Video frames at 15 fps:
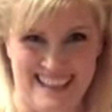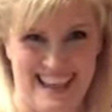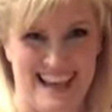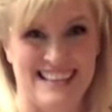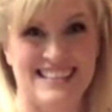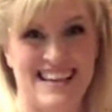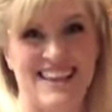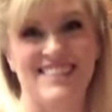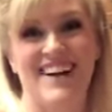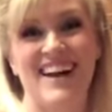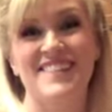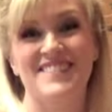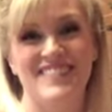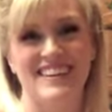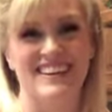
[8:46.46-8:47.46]
That's how
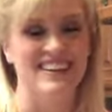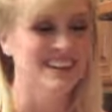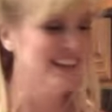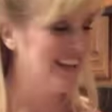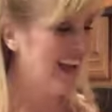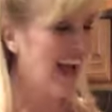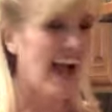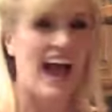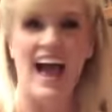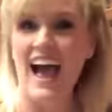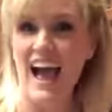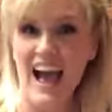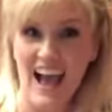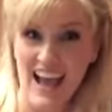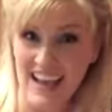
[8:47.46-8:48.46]
I feel.
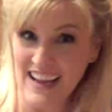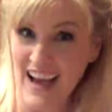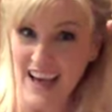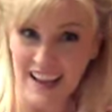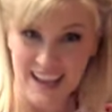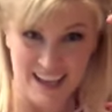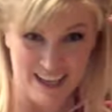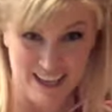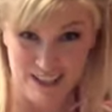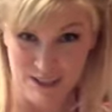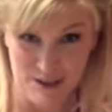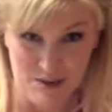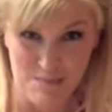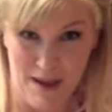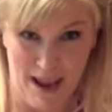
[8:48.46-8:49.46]
I gotta
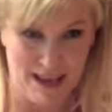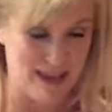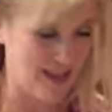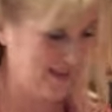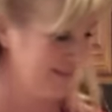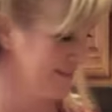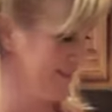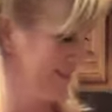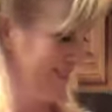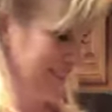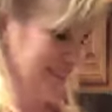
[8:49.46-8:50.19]
include bacon.